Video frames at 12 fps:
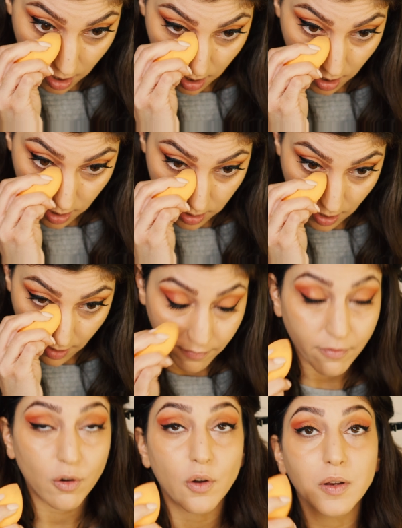and
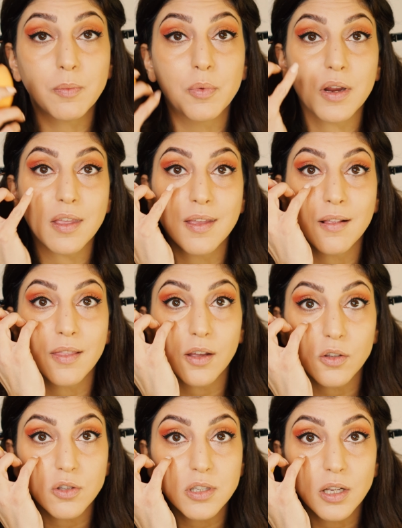avoid bringing the
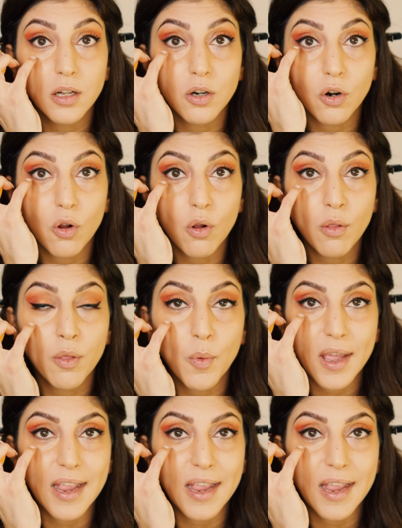concealer all the